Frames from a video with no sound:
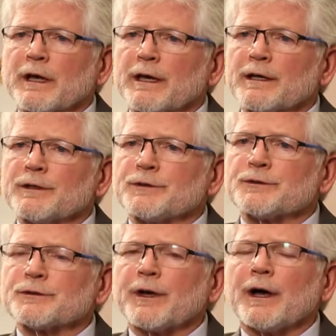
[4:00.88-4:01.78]

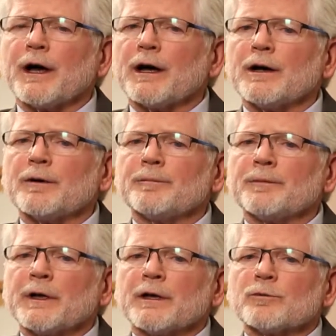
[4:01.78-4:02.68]
has
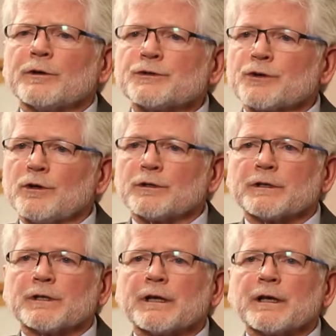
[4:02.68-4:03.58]

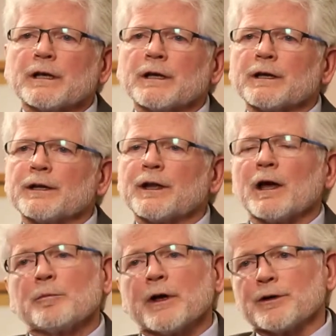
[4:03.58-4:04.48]
resulted in
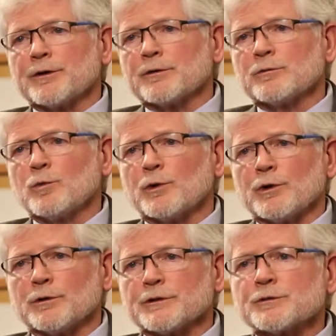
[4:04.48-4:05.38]
a better
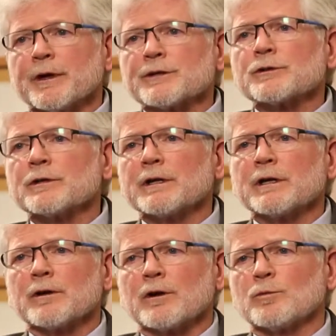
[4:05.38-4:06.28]
world,
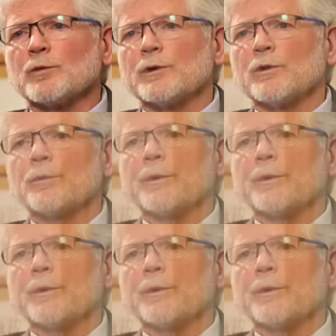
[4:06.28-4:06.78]
especially in our world